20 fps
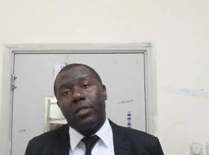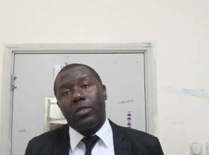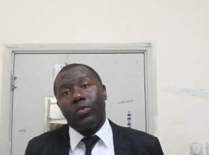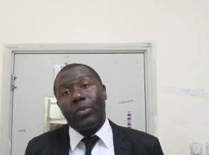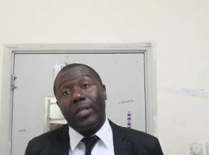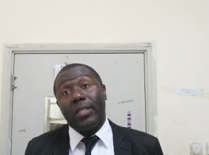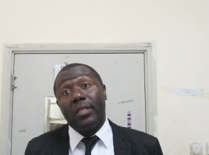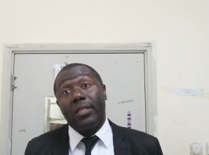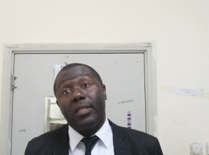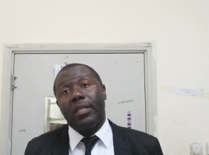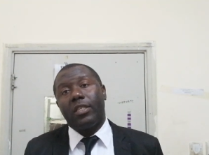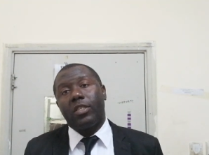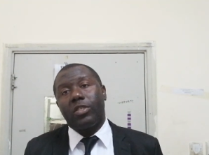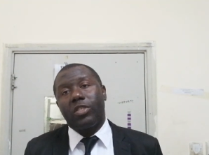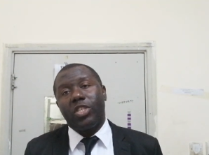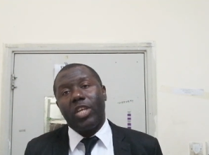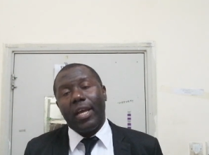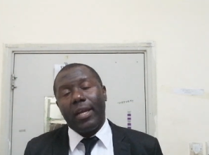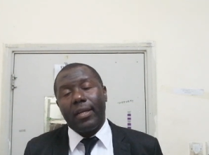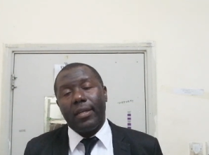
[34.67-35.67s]
26
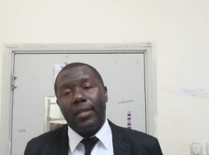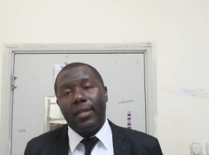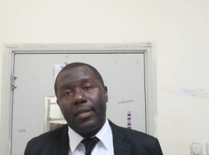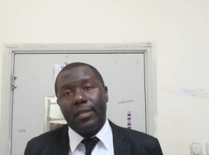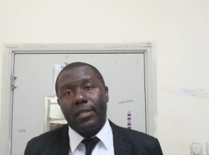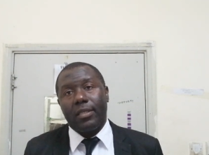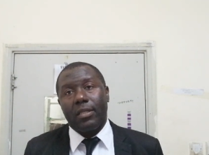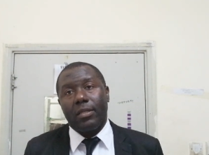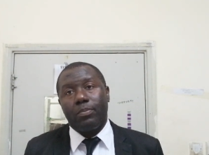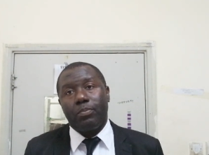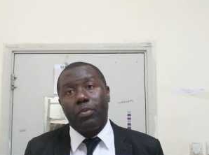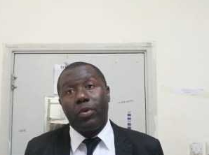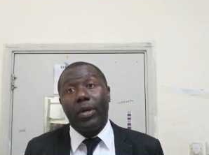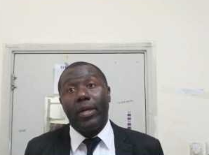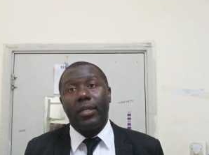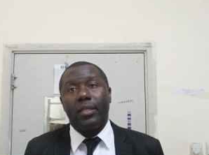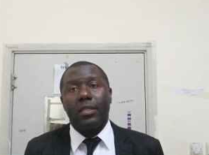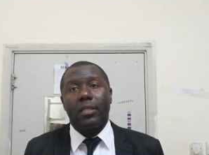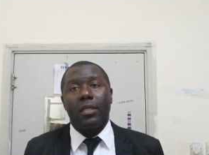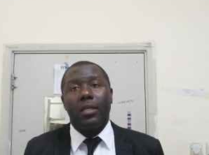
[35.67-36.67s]
checklist
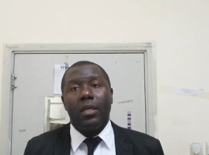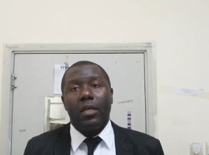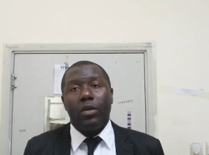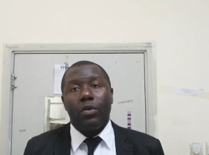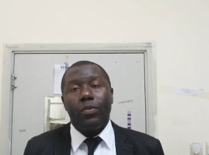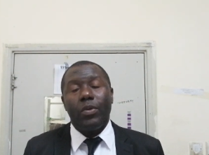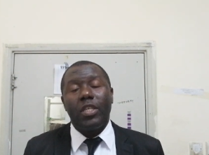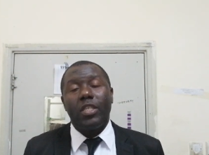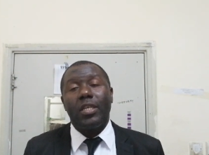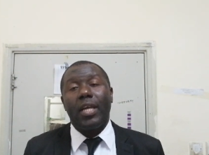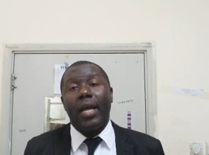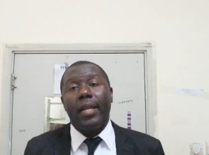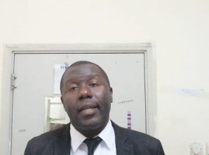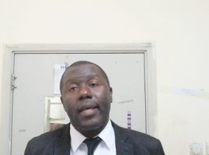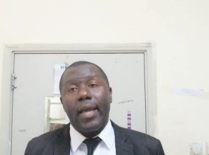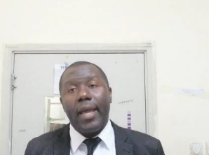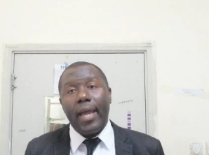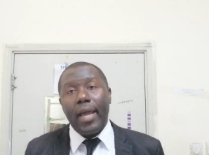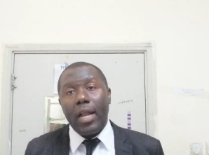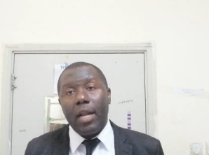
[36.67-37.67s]
points which can
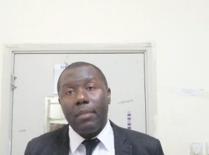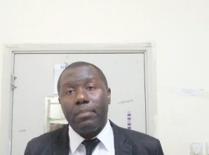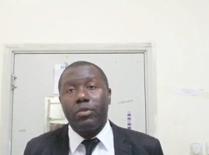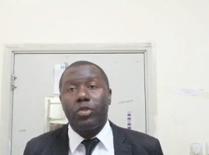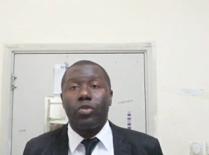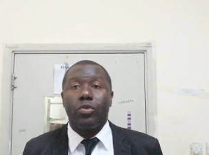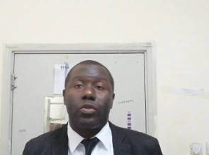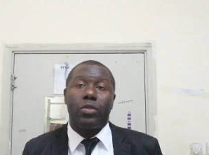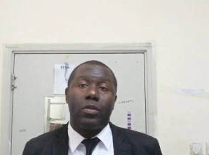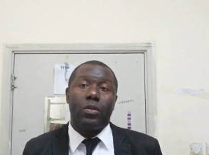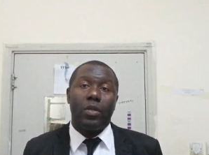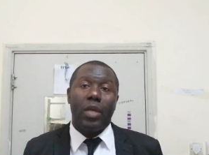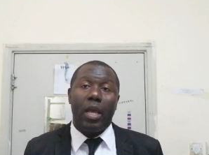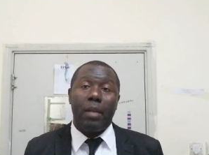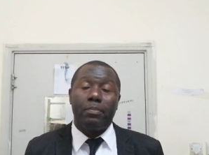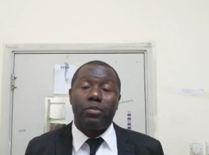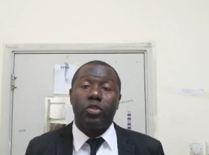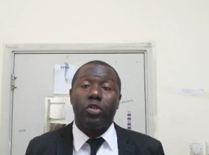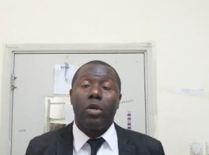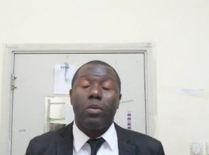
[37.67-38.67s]
help to
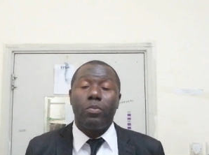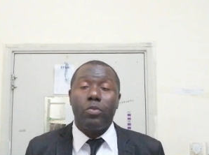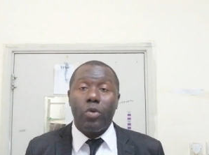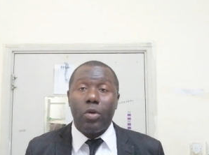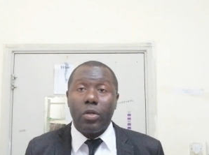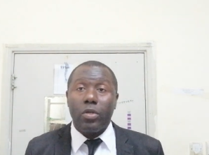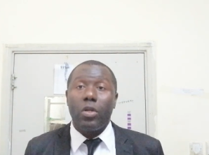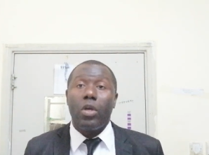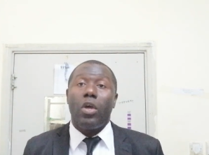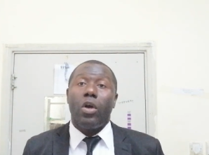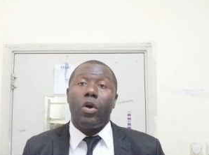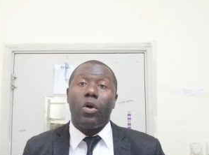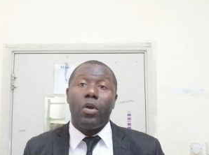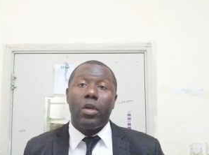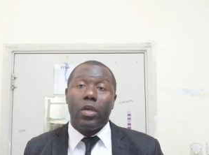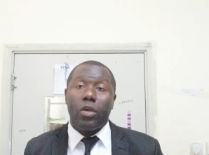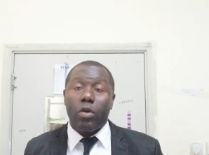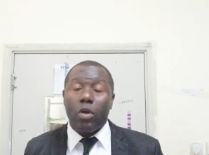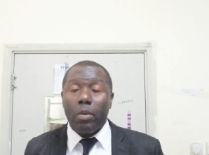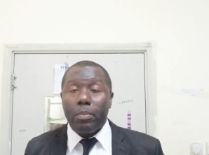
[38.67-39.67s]
help someone or
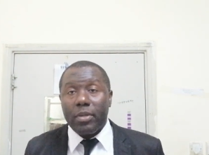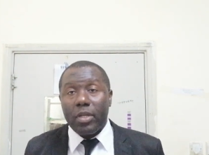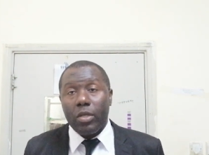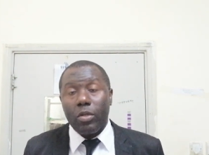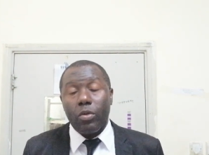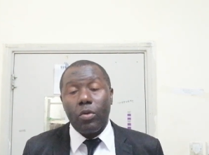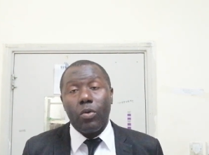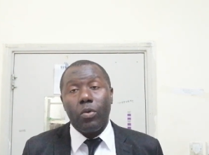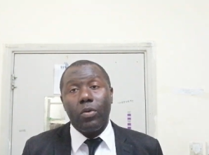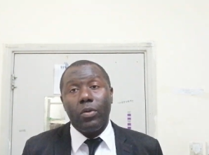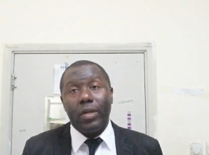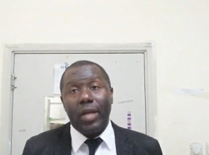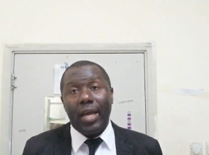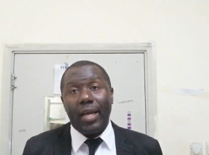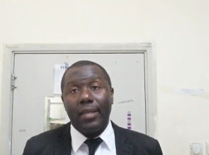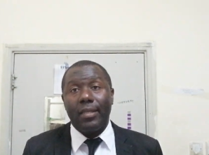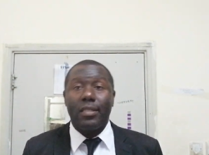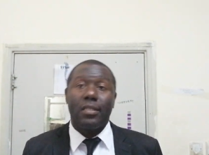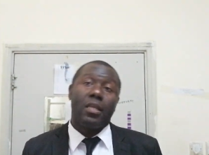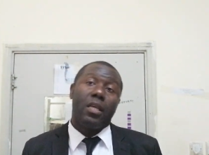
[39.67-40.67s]
a company
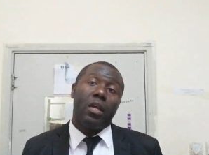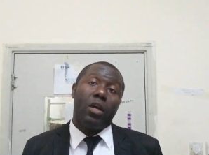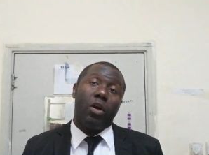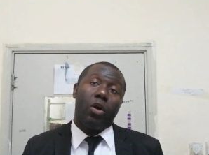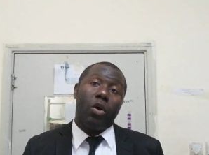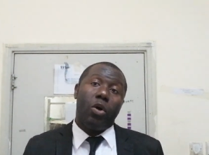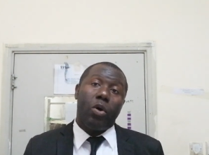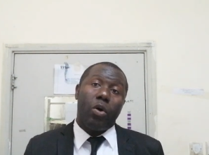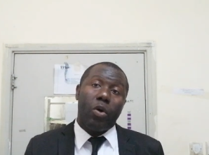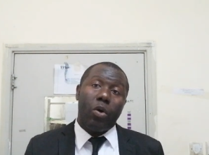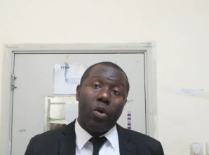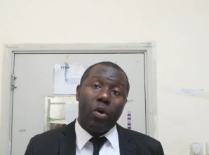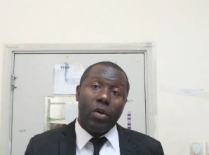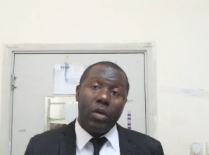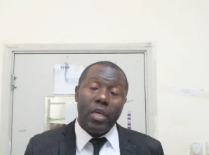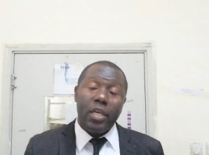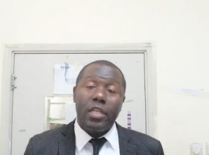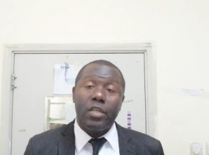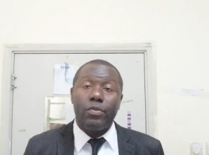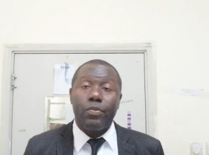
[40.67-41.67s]
owners
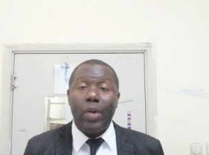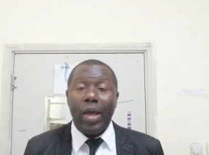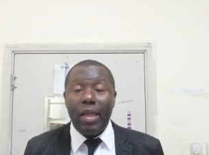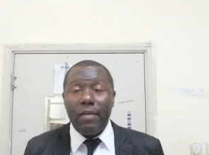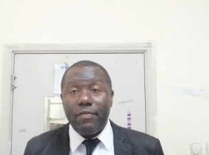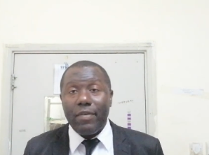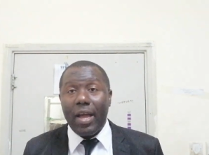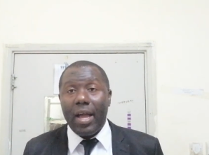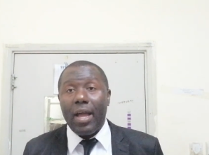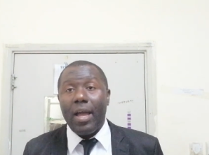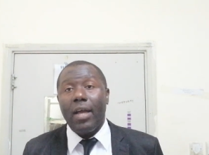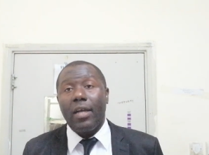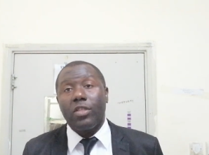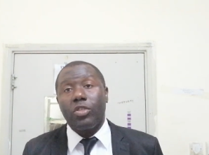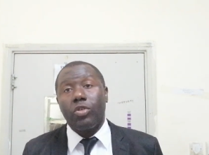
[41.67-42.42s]
or a driver